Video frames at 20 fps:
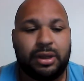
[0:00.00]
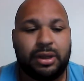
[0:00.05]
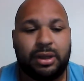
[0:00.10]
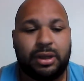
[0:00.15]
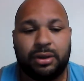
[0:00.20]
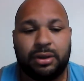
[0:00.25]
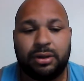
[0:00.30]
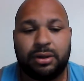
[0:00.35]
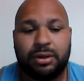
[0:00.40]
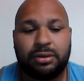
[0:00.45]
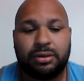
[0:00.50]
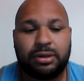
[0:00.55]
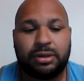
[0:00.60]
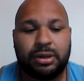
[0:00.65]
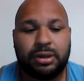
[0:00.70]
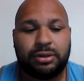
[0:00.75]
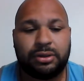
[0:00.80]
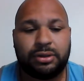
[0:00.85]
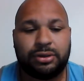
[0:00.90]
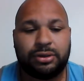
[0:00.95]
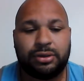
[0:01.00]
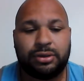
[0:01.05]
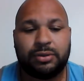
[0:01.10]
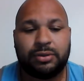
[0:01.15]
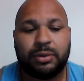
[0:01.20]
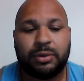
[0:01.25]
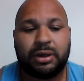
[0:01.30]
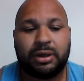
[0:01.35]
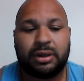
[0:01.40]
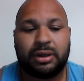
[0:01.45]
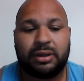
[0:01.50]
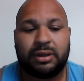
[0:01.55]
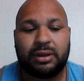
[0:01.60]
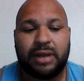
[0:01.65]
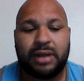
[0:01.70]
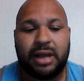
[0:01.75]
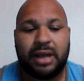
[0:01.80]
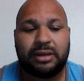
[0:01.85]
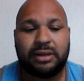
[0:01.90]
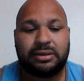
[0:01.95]
In those countries where
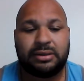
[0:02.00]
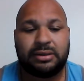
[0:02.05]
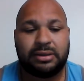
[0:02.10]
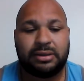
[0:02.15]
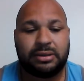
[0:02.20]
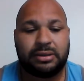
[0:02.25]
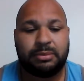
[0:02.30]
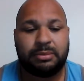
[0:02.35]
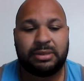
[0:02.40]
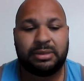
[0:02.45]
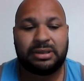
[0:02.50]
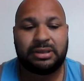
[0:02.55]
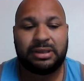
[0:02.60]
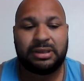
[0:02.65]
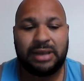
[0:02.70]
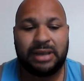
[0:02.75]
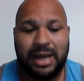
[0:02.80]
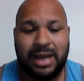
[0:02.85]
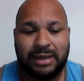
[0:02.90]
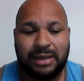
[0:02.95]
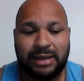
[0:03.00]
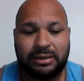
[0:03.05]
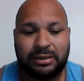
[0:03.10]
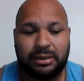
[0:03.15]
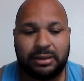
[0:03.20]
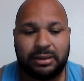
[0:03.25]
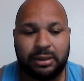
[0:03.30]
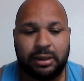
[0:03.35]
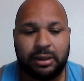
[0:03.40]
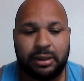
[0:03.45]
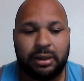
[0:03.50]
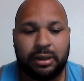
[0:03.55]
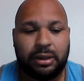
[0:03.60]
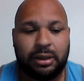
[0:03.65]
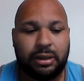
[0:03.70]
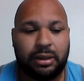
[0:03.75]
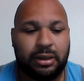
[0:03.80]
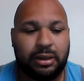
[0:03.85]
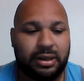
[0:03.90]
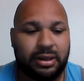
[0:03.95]
Catholicism is not
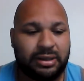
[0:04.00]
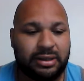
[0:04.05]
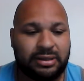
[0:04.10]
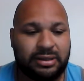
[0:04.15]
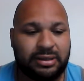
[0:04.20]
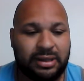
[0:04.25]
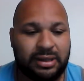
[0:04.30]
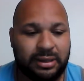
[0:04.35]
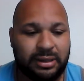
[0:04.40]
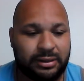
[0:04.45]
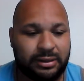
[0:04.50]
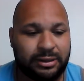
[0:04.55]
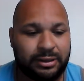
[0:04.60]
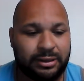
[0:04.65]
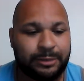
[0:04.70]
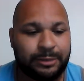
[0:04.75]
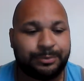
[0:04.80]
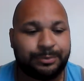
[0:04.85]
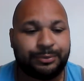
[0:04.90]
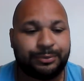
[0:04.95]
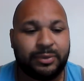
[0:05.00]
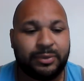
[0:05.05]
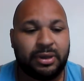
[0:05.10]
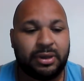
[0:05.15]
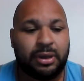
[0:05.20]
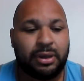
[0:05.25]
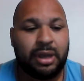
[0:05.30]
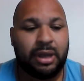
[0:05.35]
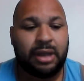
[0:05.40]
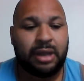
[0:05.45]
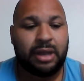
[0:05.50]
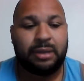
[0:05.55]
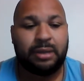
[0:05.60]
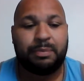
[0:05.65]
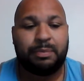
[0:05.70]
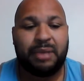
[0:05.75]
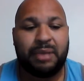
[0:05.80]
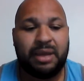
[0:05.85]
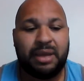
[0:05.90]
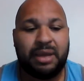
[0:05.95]
the ascendancy, and the
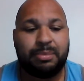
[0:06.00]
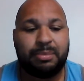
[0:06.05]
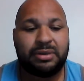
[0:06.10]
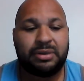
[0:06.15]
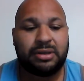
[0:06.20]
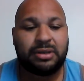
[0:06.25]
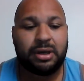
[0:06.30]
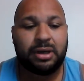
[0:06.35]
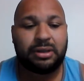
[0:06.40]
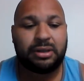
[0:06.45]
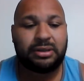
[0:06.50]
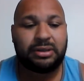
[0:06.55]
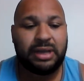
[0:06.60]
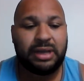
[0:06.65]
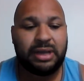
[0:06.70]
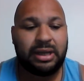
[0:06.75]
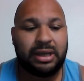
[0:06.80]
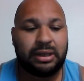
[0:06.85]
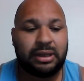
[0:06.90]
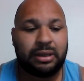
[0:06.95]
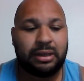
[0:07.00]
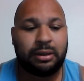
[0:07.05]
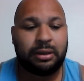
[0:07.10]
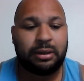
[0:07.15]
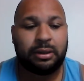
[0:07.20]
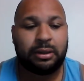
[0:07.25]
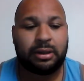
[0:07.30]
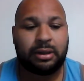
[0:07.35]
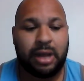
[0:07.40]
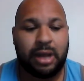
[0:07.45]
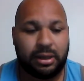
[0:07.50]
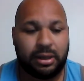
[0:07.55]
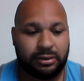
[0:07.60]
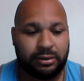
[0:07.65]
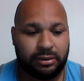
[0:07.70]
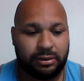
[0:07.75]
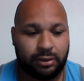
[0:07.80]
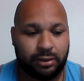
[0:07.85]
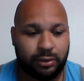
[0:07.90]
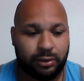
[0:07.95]
papists are taking a
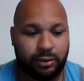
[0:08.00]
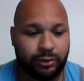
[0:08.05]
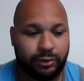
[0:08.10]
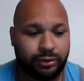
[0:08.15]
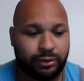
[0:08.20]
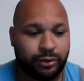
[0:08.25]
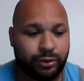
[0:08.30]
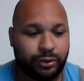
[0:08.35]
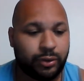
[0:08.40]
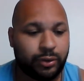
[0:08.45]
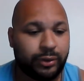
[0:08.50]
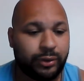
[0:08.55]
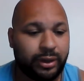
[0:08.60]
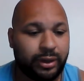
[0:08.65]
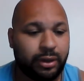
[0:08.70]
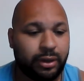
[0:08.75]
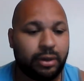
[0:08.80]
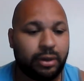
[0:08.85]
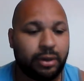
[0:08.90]
consolatory